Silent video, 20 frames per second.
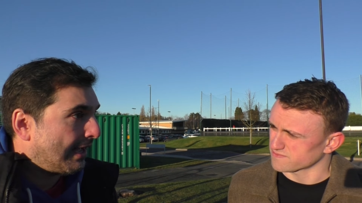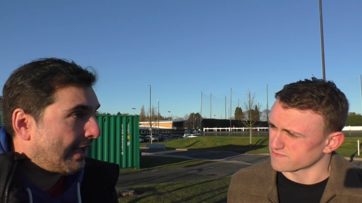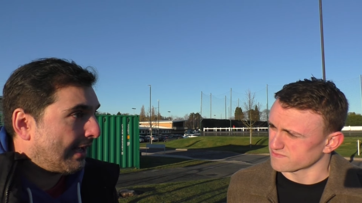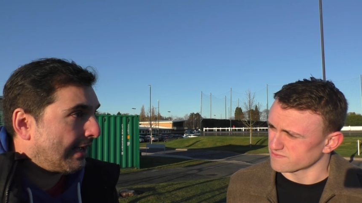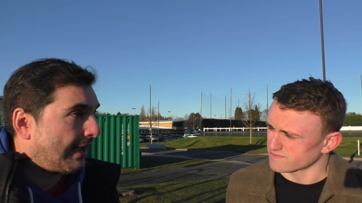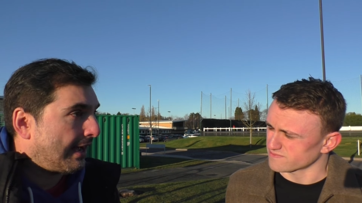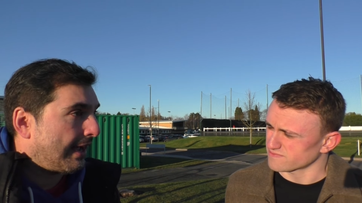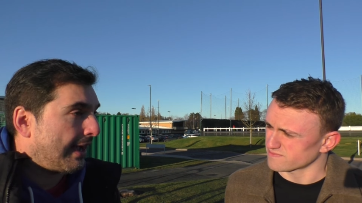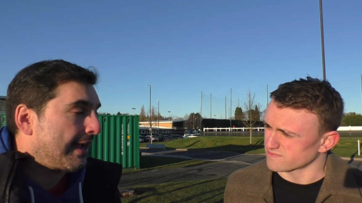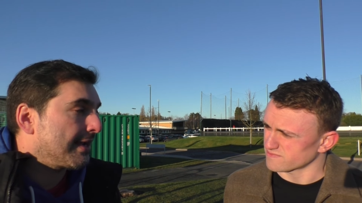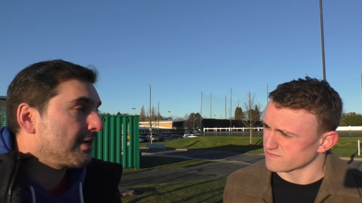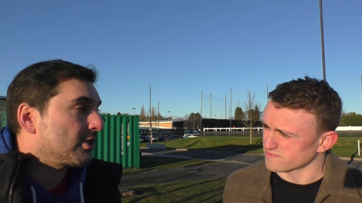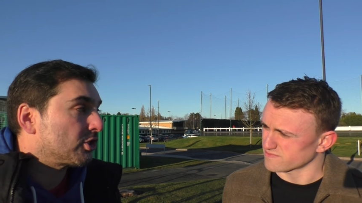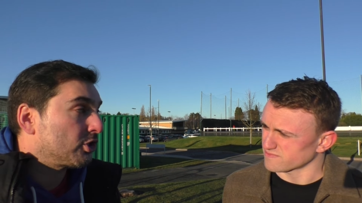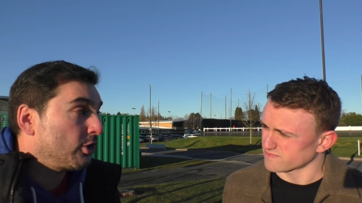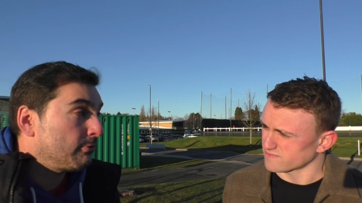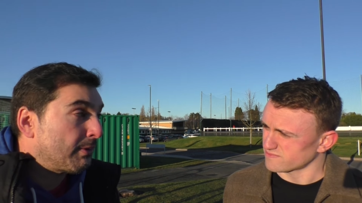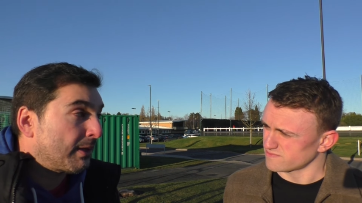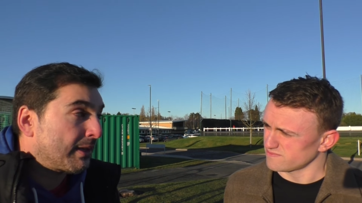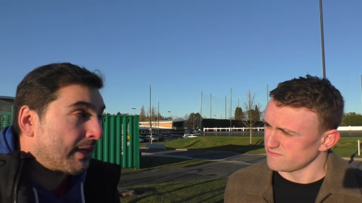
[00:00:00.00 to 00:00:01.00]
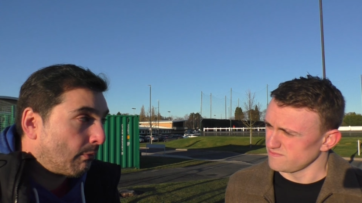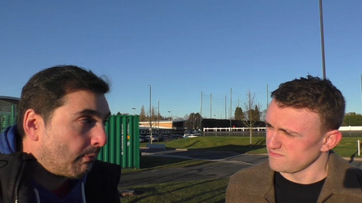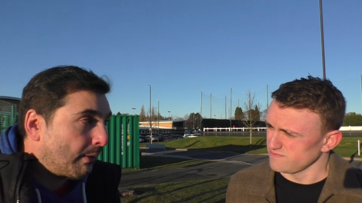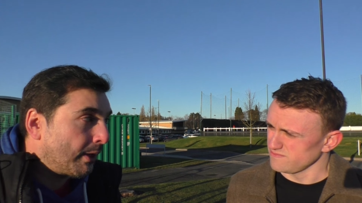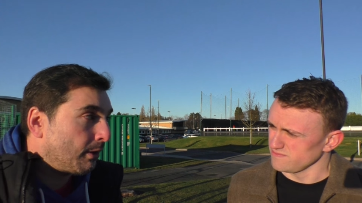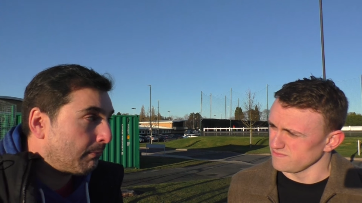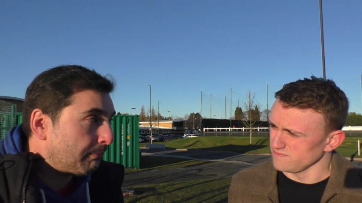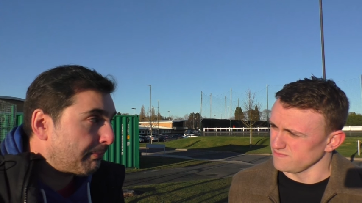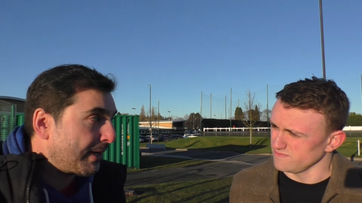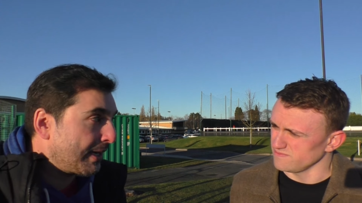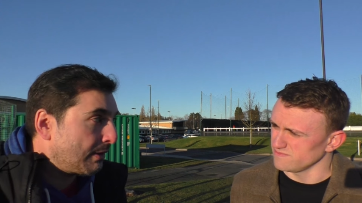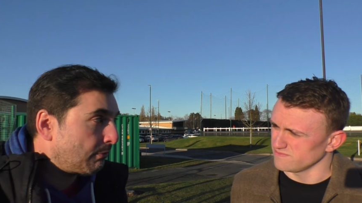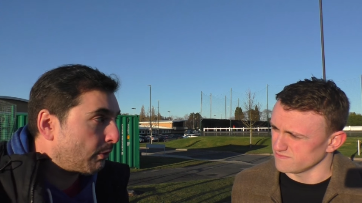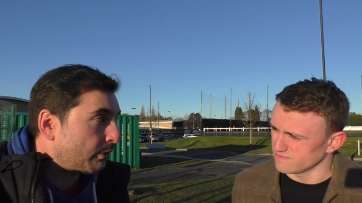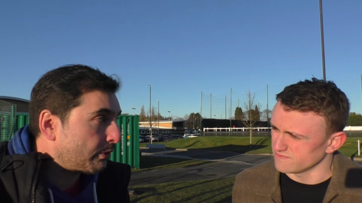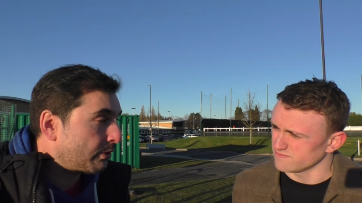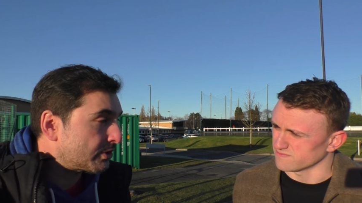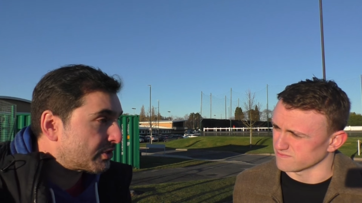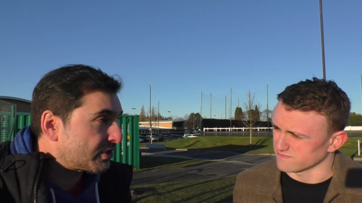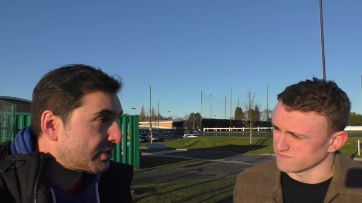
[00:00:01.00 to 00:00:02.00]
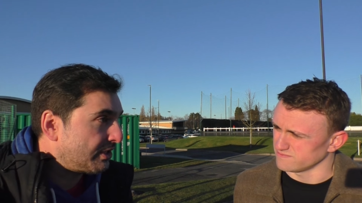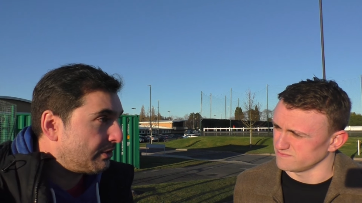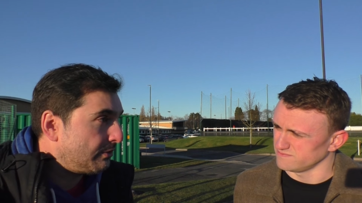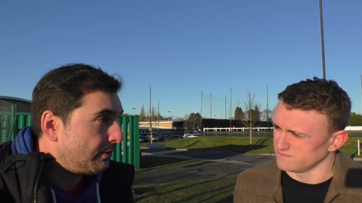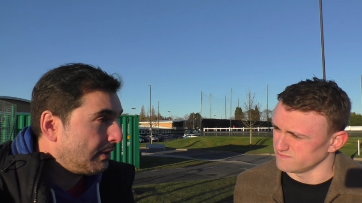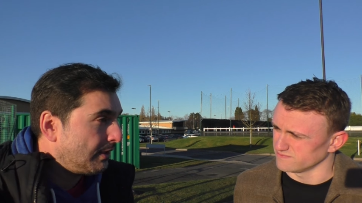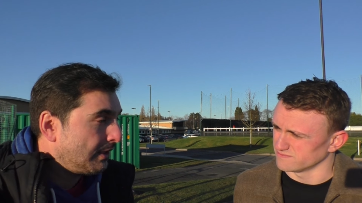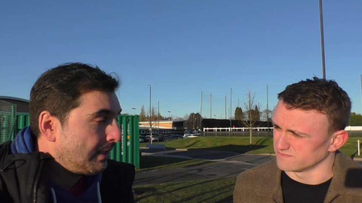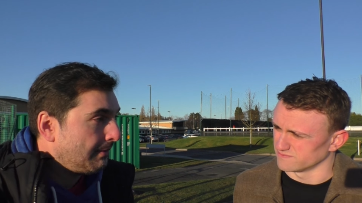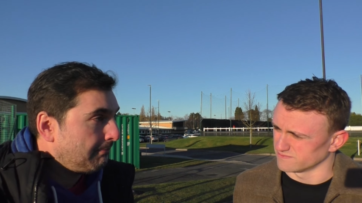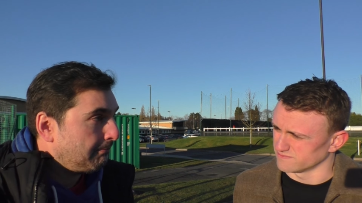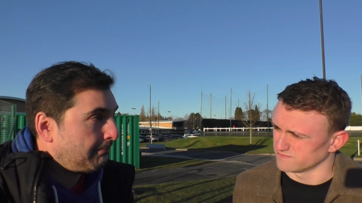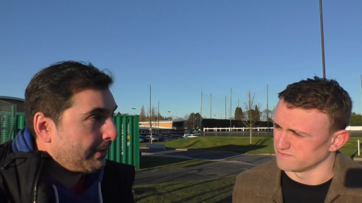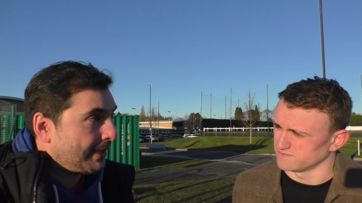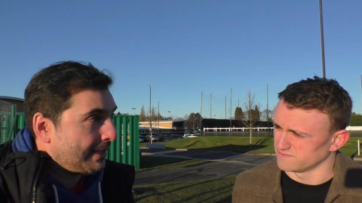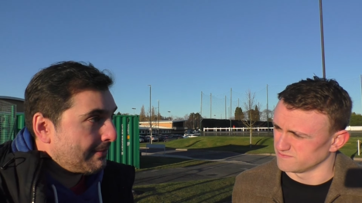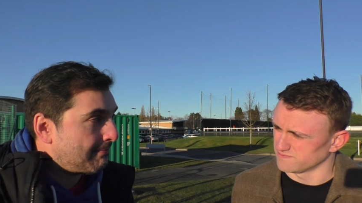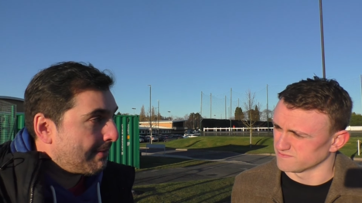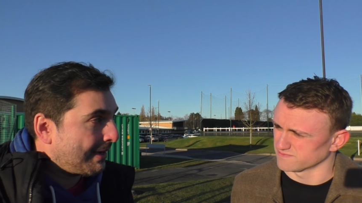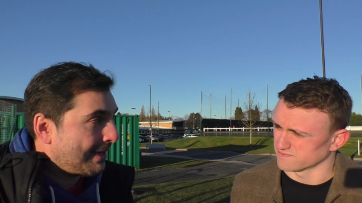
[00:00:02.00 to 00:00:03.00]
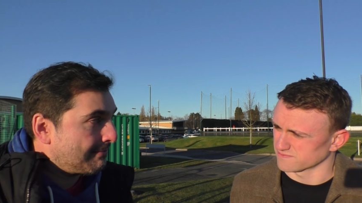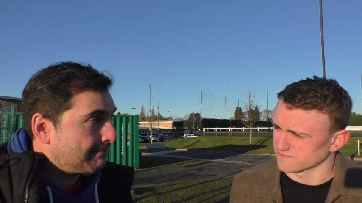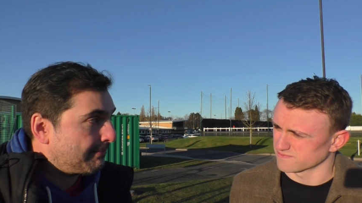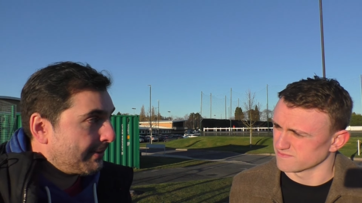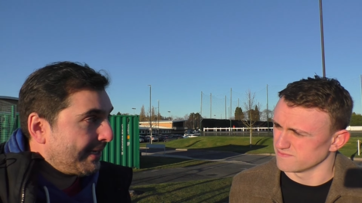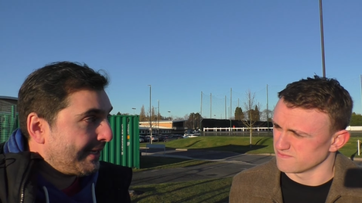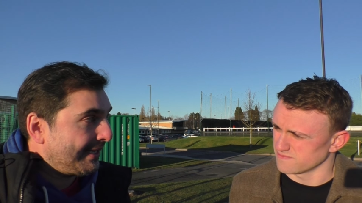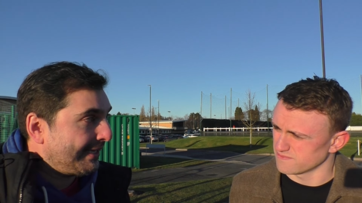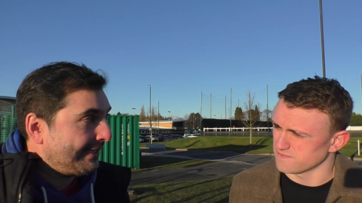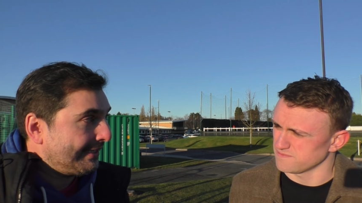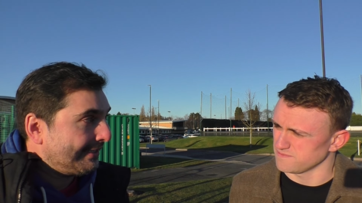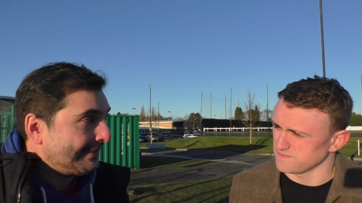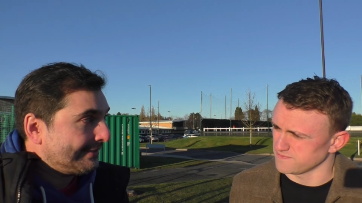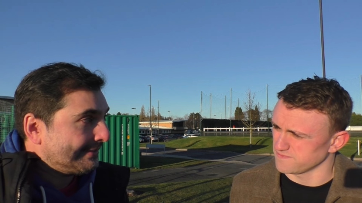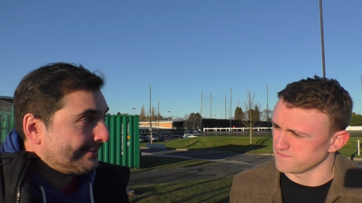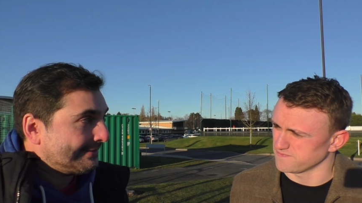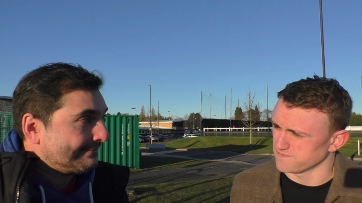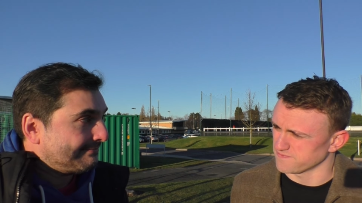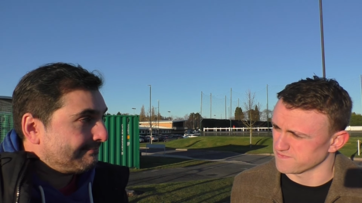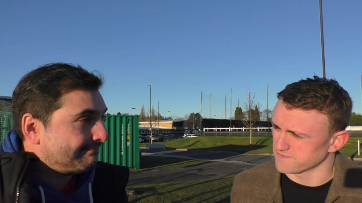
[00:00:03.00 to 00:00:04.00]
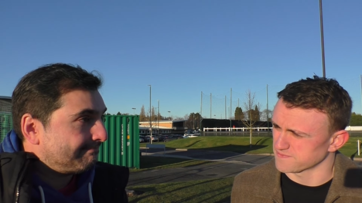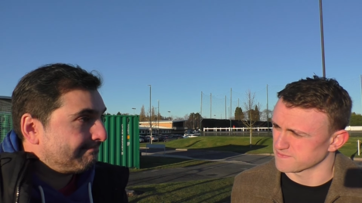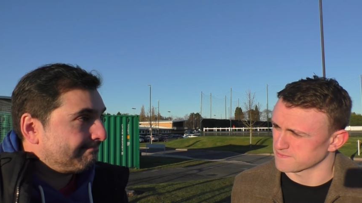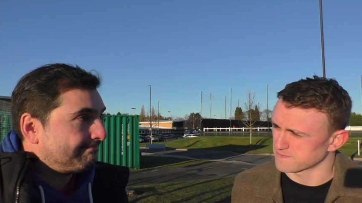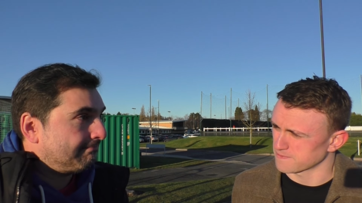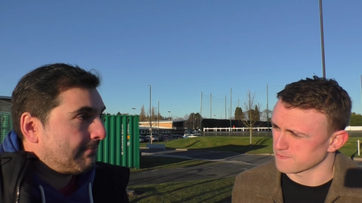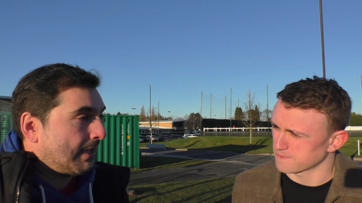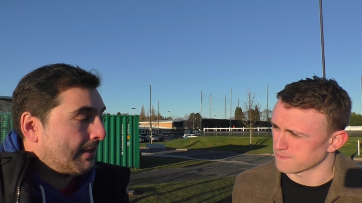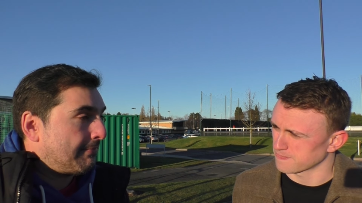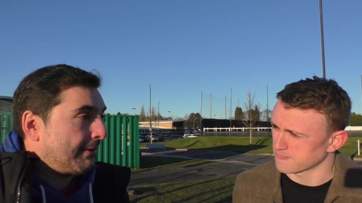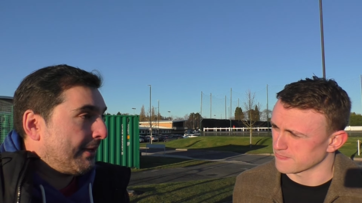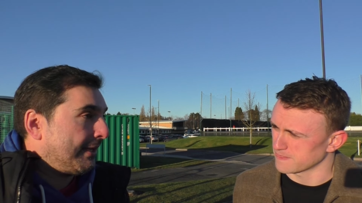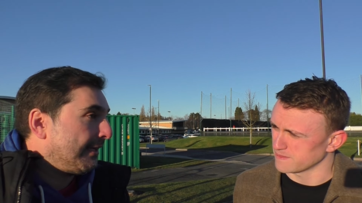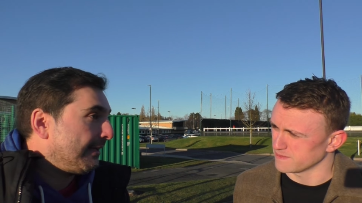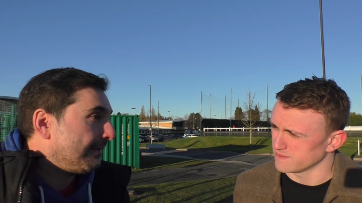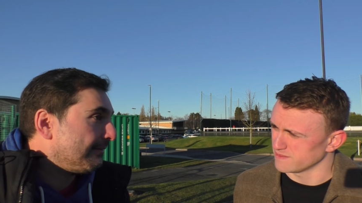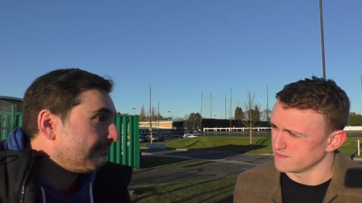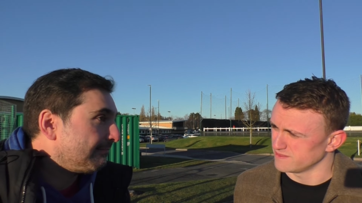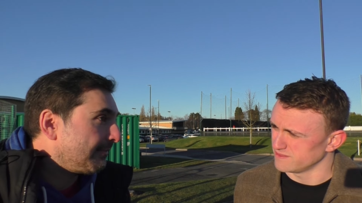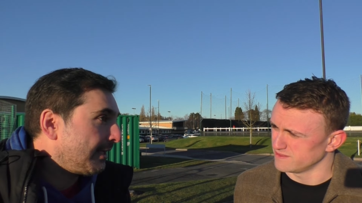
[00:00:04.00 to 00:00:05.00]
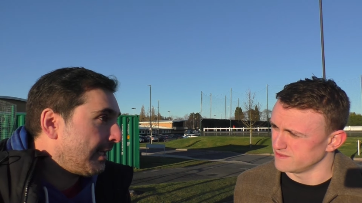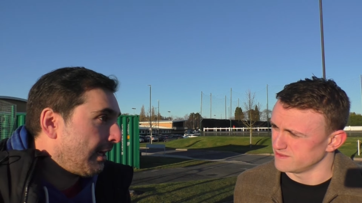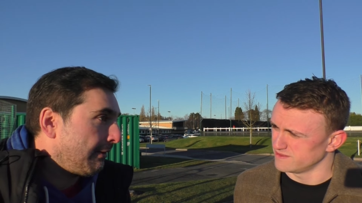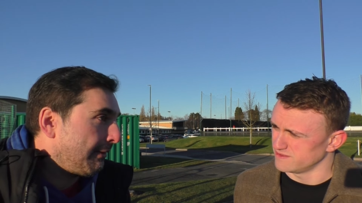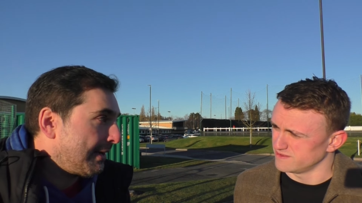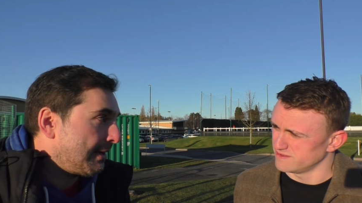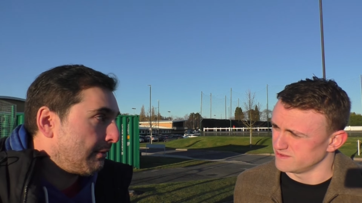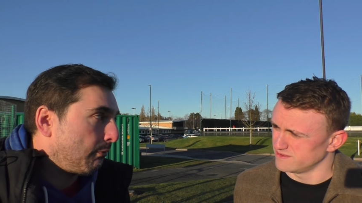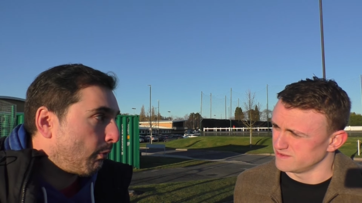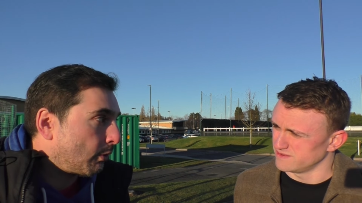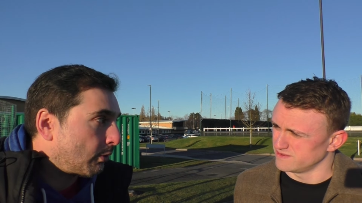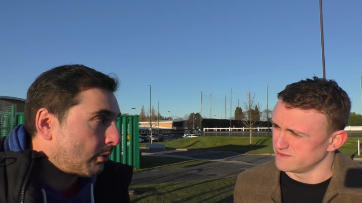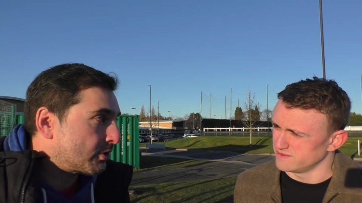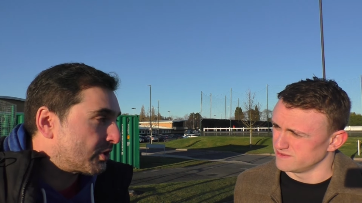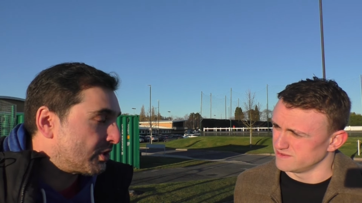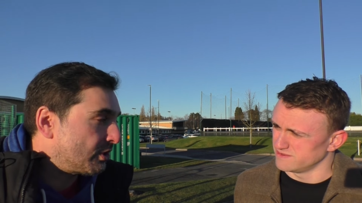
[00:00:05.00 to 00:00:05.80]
Speaker 1: I, I assume that they will bring in one or two, but it might be maybe you know, in one or